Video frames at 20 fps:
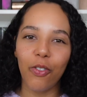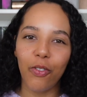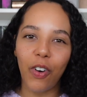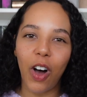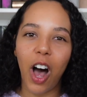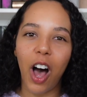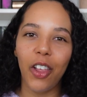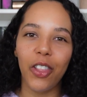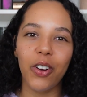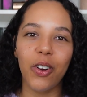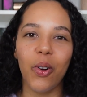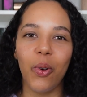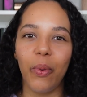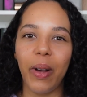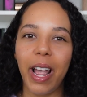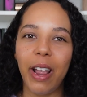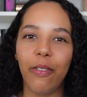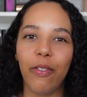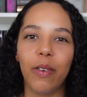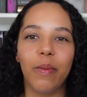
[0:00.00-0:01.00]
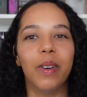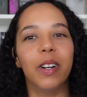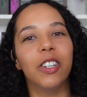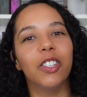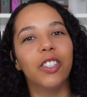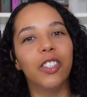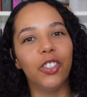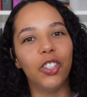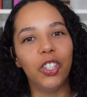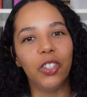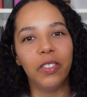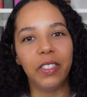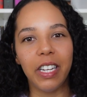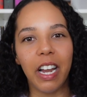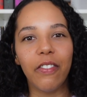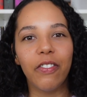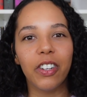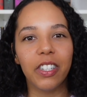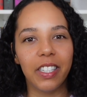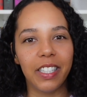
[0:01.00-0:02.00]
father away from her so she'll
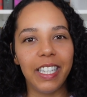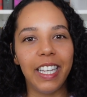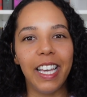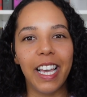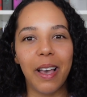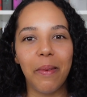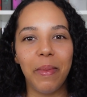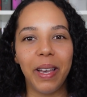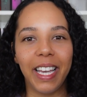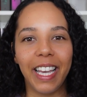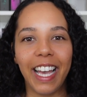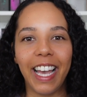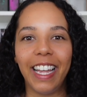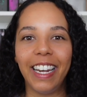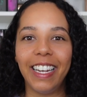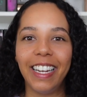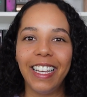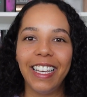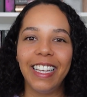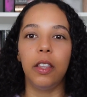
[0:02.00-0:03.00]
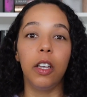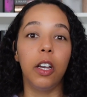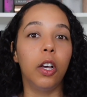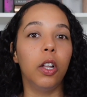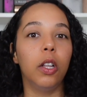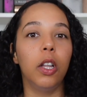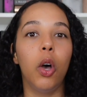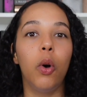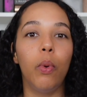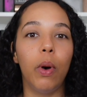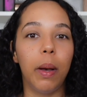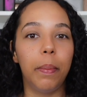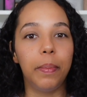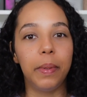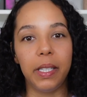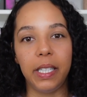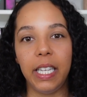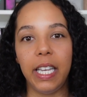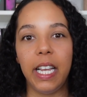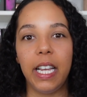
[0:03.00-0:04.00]
never see him again. The glow up
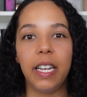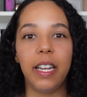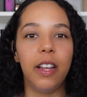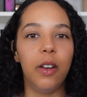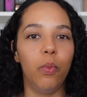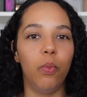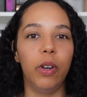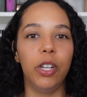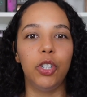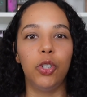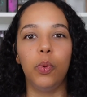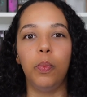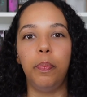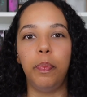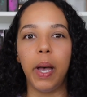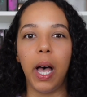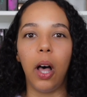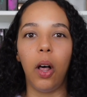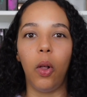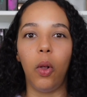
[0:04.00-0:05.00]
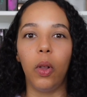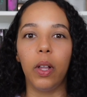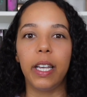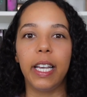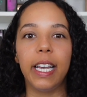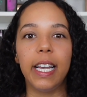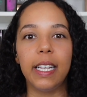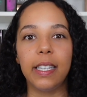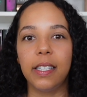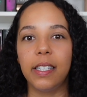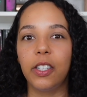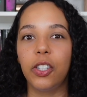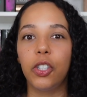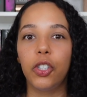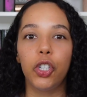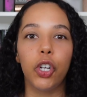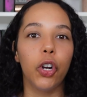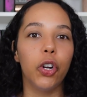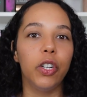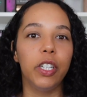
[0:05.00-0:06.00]
scene in which Belle gets
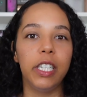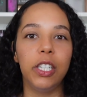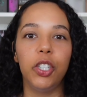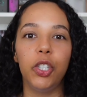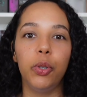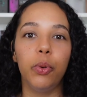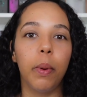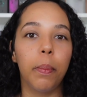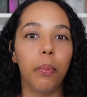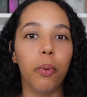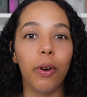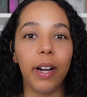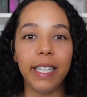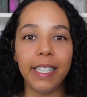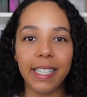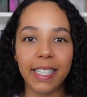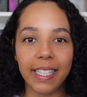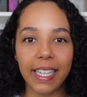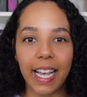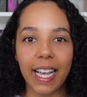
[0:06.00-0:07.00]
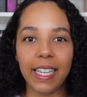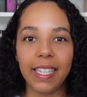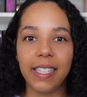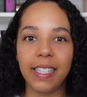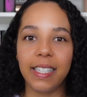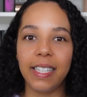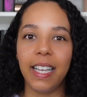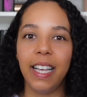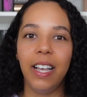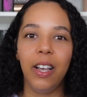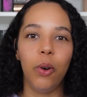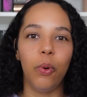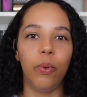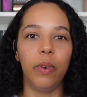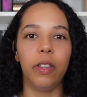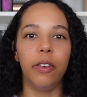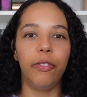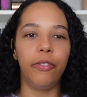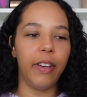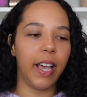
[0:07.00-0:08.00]
turned into a princess
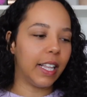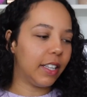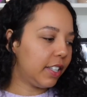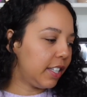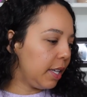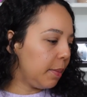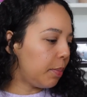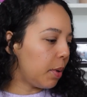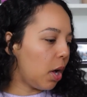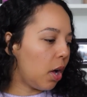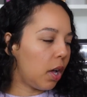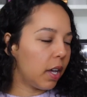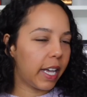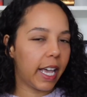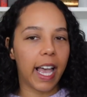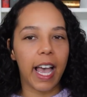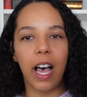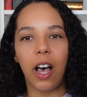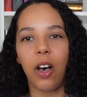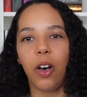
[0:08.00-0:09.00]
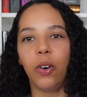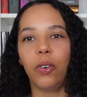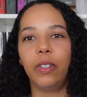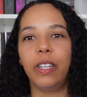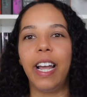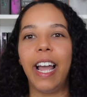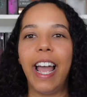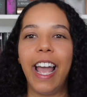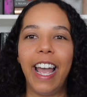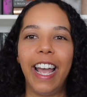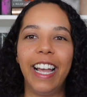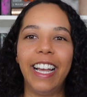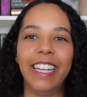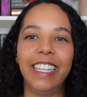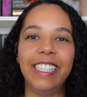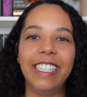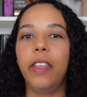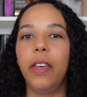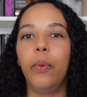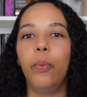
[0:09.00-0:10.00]
with a fancy ball gown,
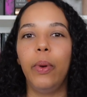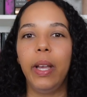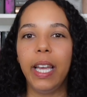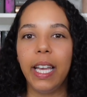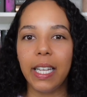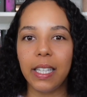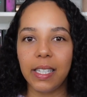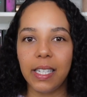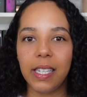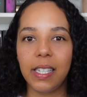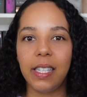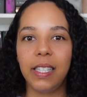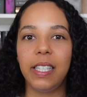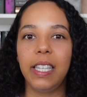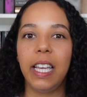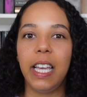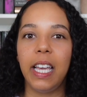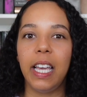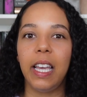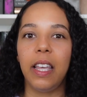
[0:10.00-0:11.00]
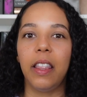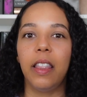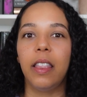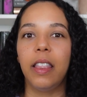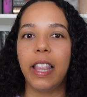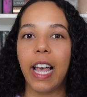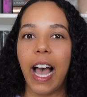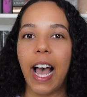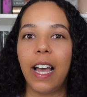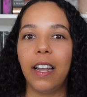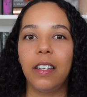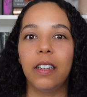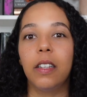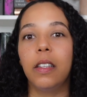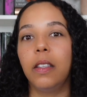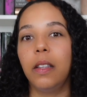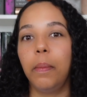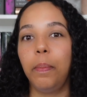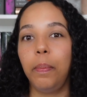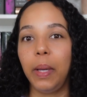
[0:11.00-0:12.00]
and then we get to see that
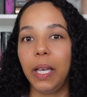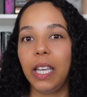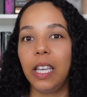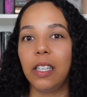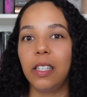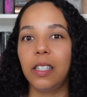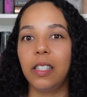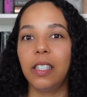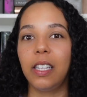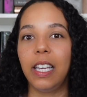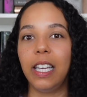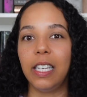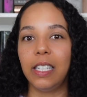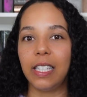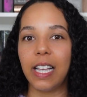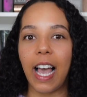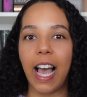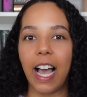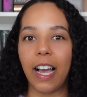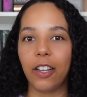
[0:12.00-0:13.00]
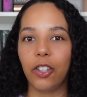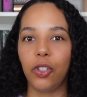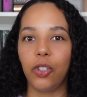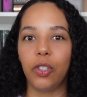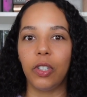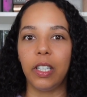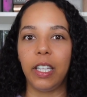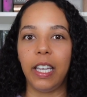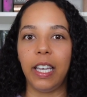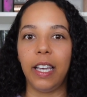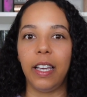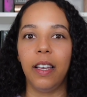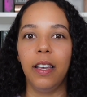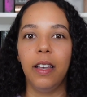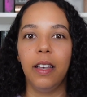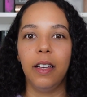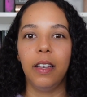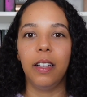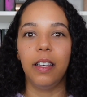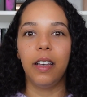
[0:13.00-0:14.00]
the Beast is actually
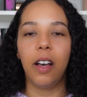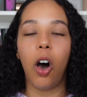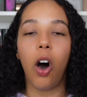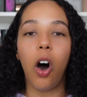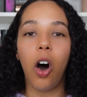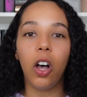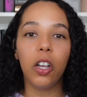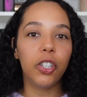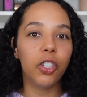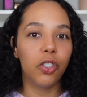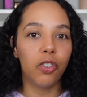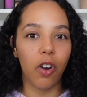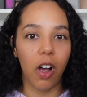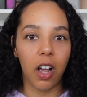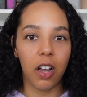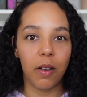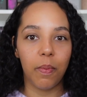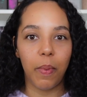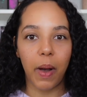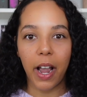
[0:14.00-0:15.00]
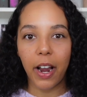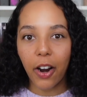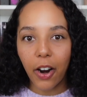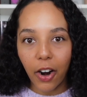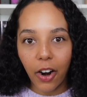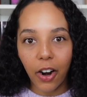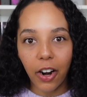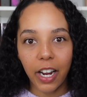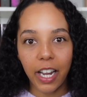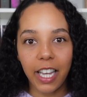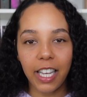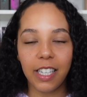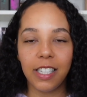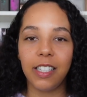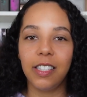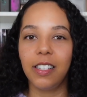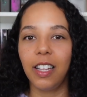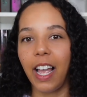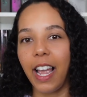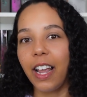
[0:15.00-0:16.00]
awestruck by her.
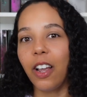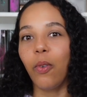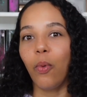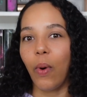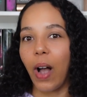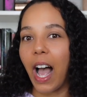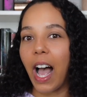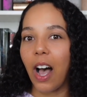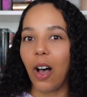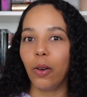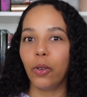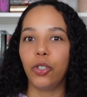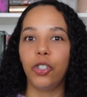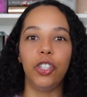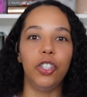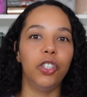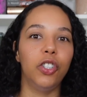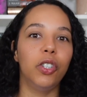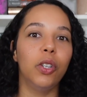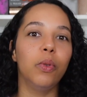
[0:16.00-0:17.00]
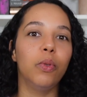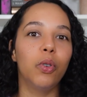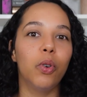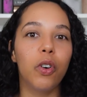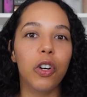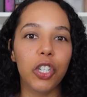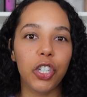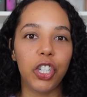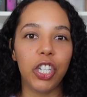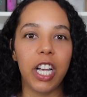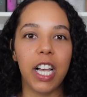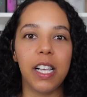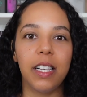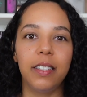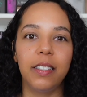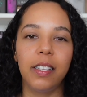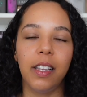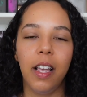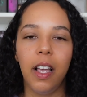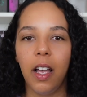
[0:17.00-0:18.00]
He's like, wow, she's so
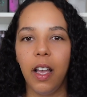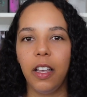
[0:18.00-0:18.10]
gorgeous.